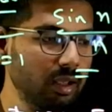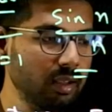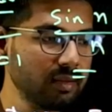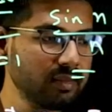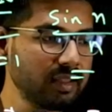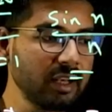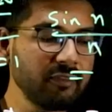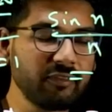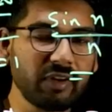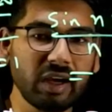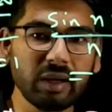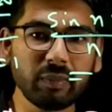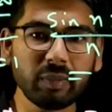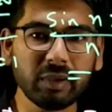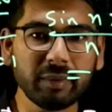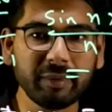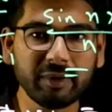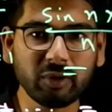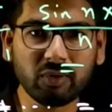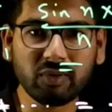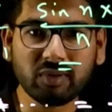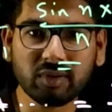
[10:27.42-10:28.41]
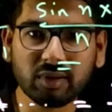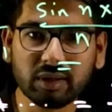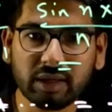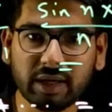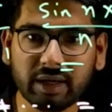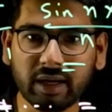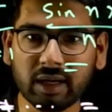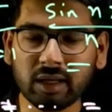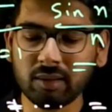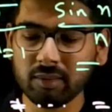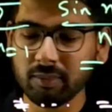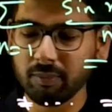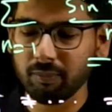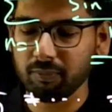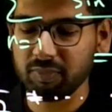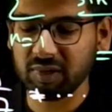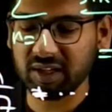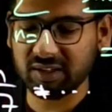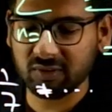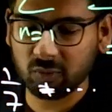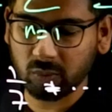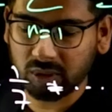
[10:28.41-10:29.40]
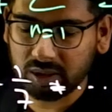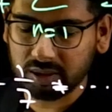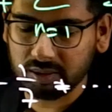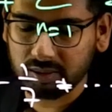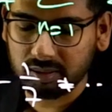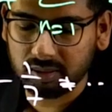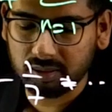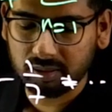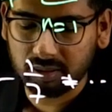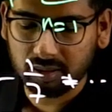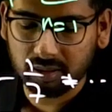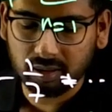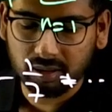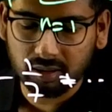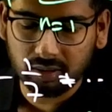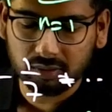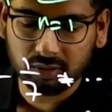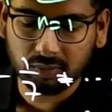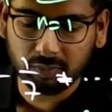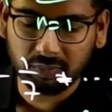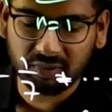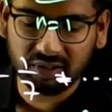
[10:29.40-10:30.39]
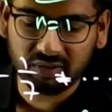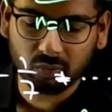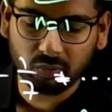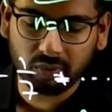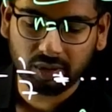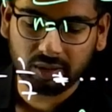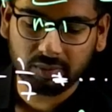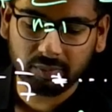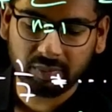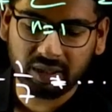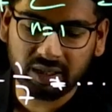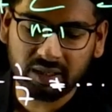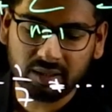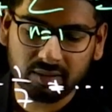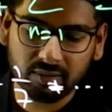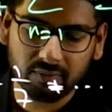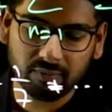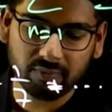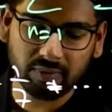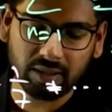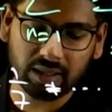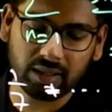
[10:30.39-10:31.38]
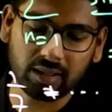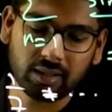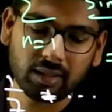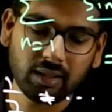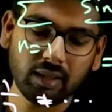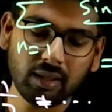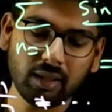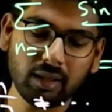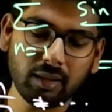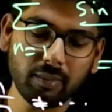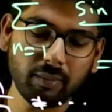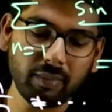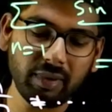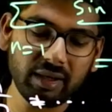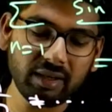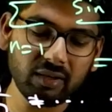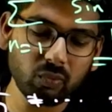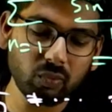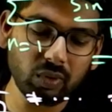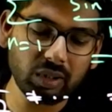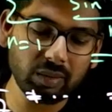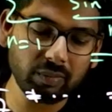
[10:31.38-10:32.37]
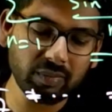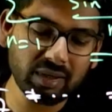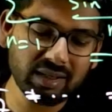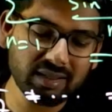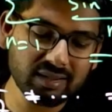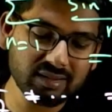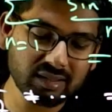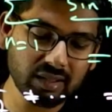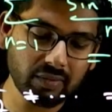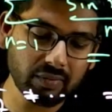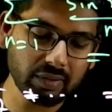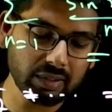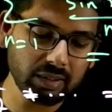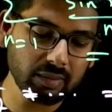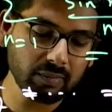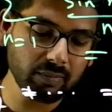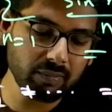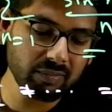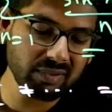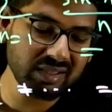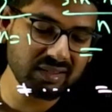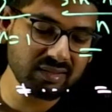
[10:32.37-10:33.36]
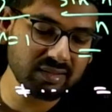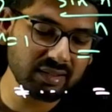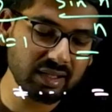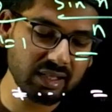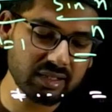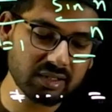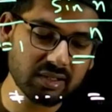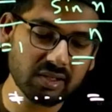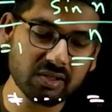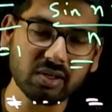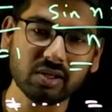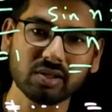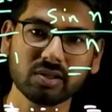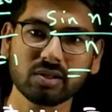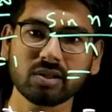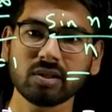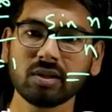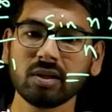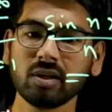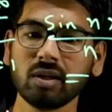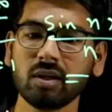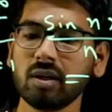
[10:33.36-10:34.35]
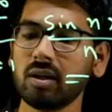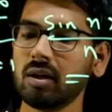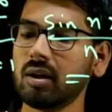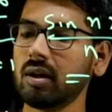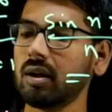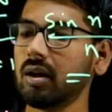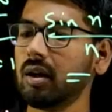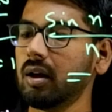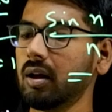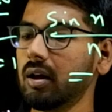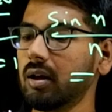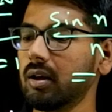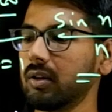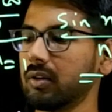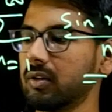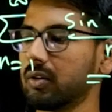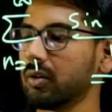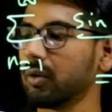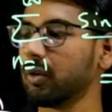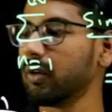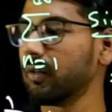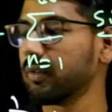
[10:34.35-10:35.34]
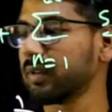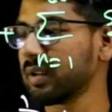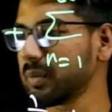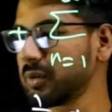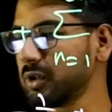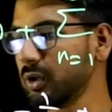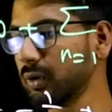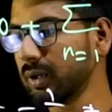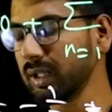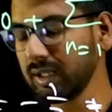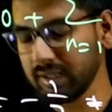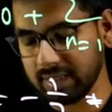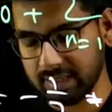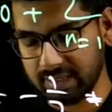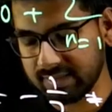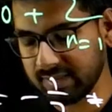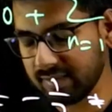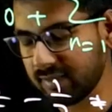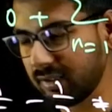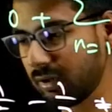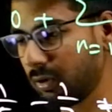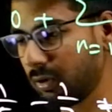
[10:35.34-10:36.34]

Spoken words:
Sin 5 pi by 2 is again plus 1. So plus 1 by 5. Minus 1 by 7. Plus dash dash dash. So substituting x is